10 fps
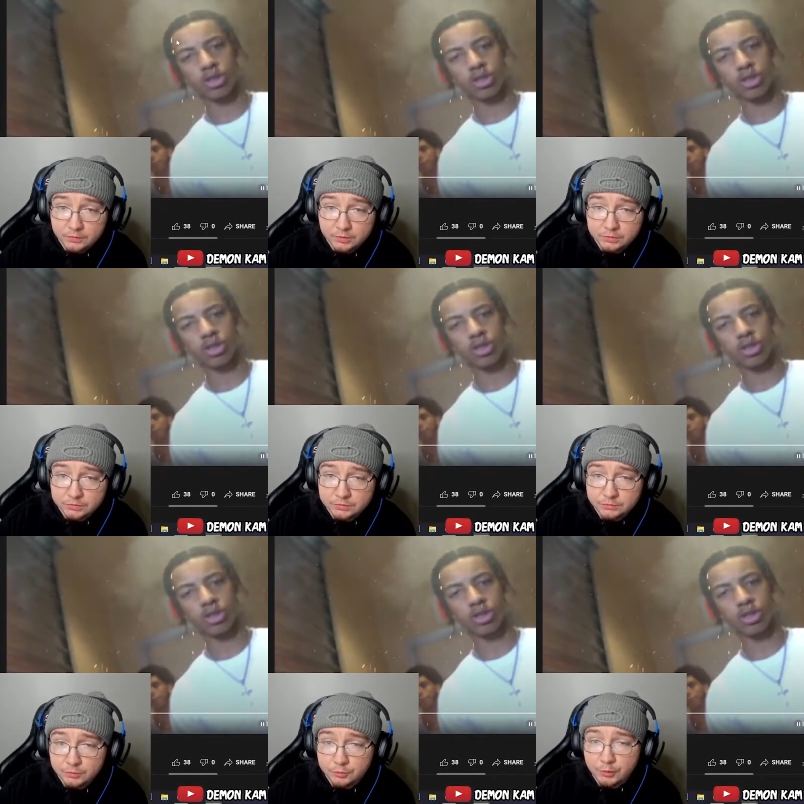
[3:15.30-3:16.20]
Speaker 1: first
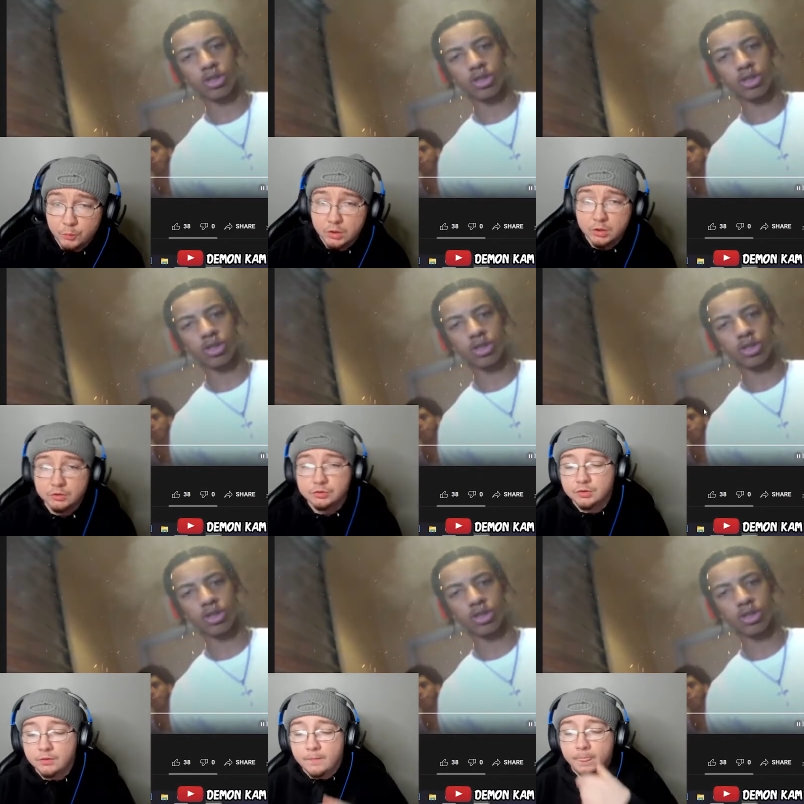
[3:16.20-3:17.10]
three words.
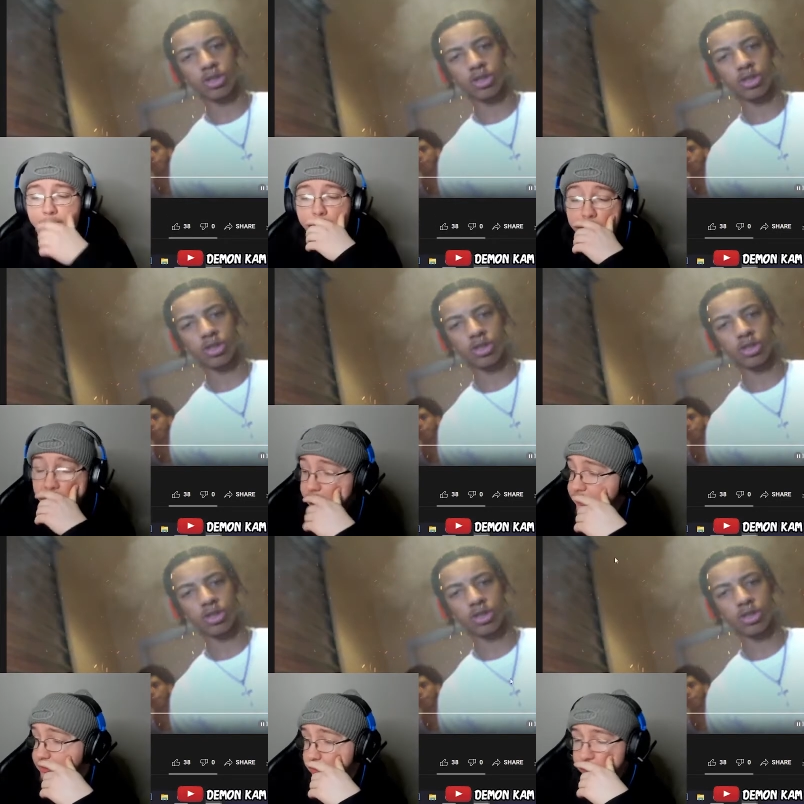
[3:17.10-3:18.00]
But nah,
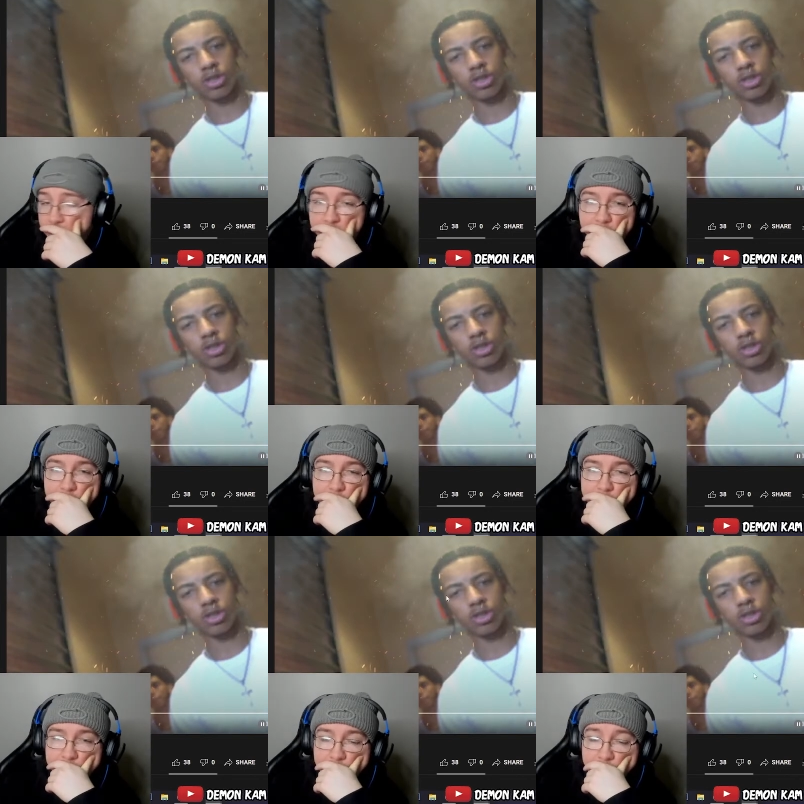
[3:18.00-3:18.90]
this was fire.
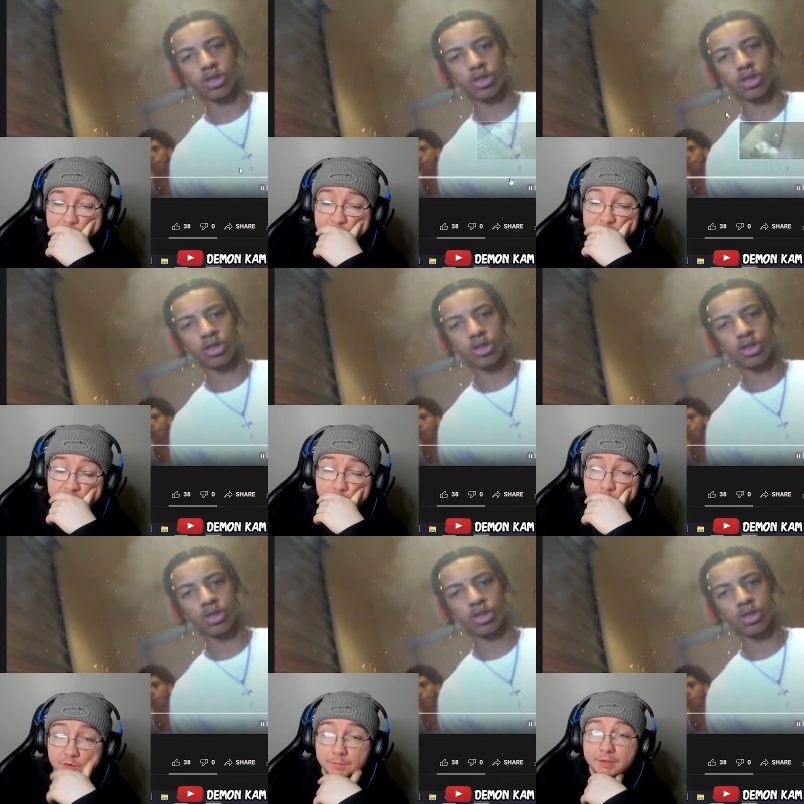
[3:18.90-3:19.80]
It should go
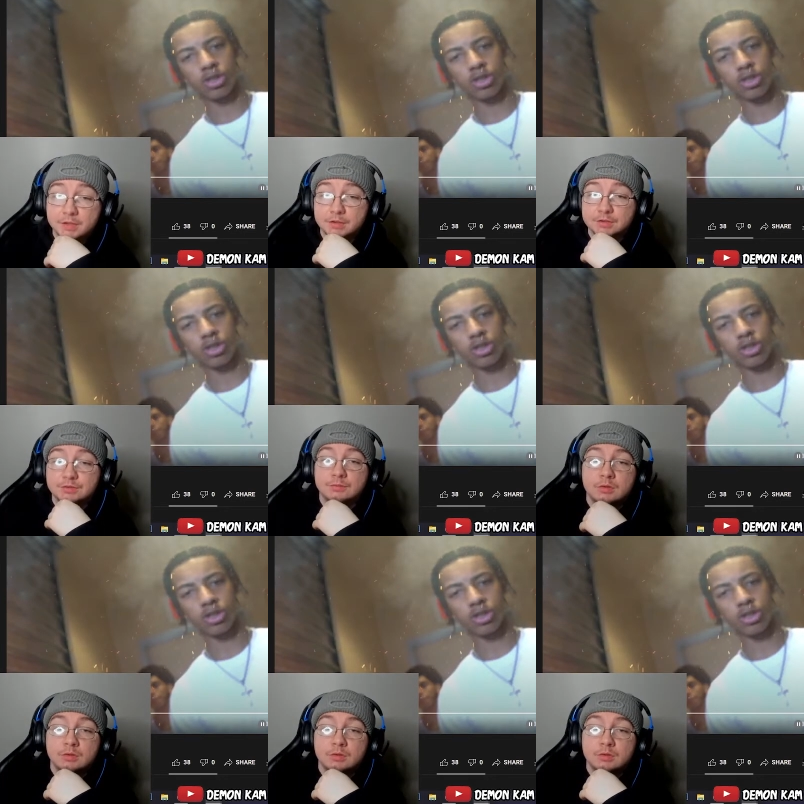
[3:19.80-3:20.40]
into the playlist.